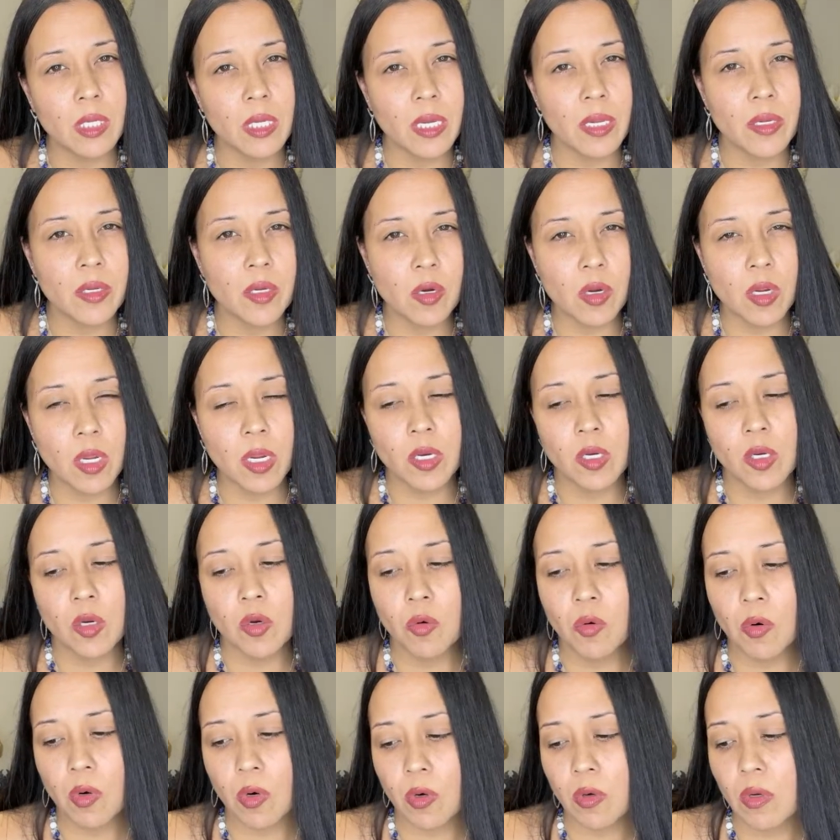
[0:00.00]
And you
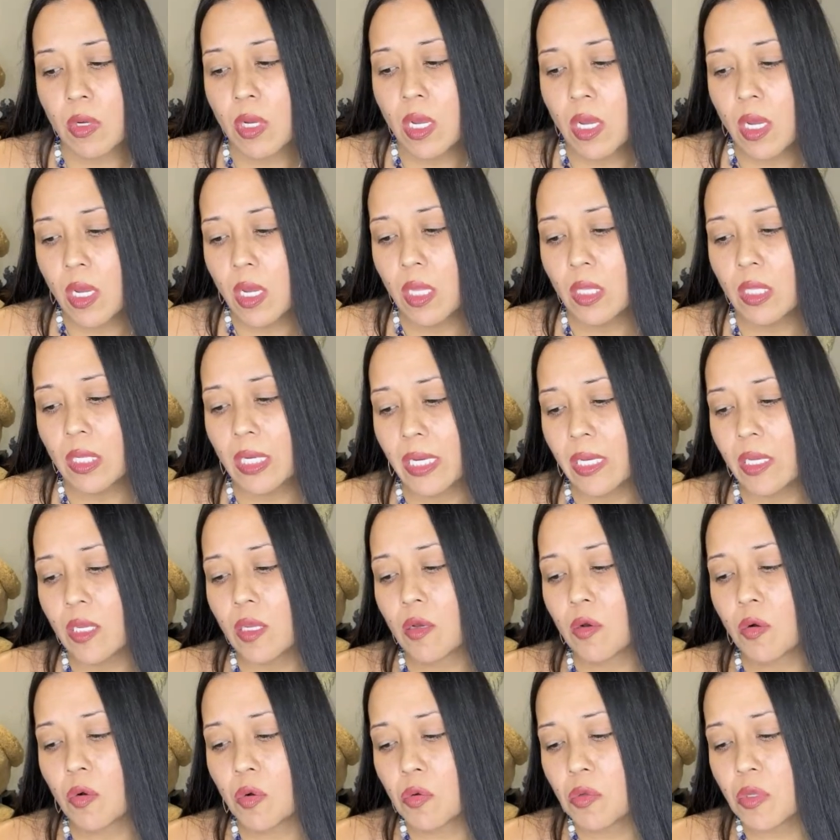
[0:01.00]
were like,
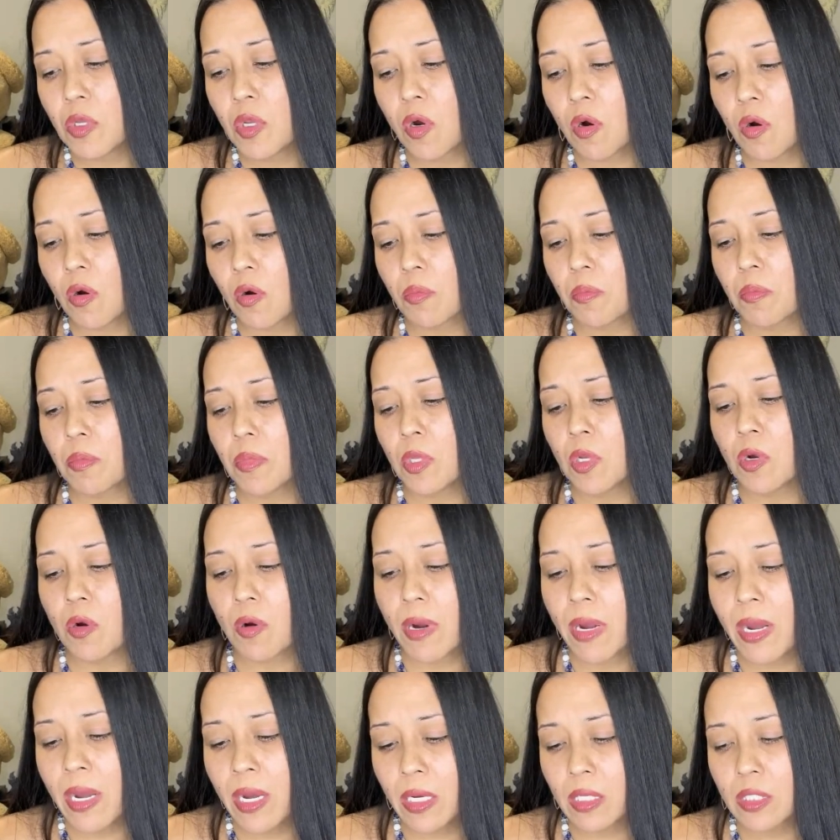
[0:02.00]
your
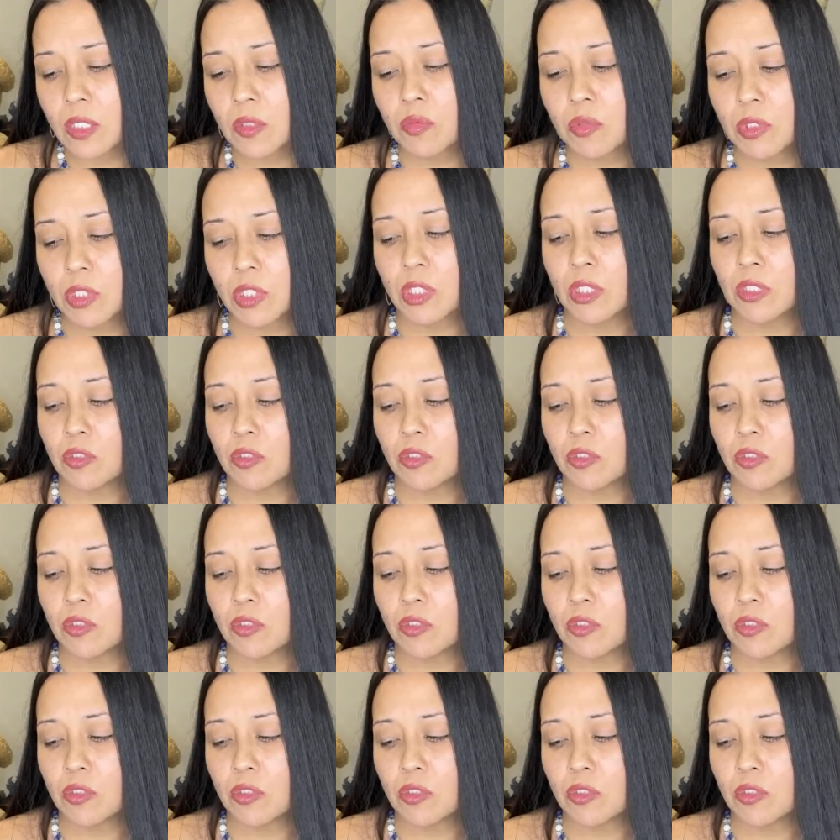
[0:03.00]
ex was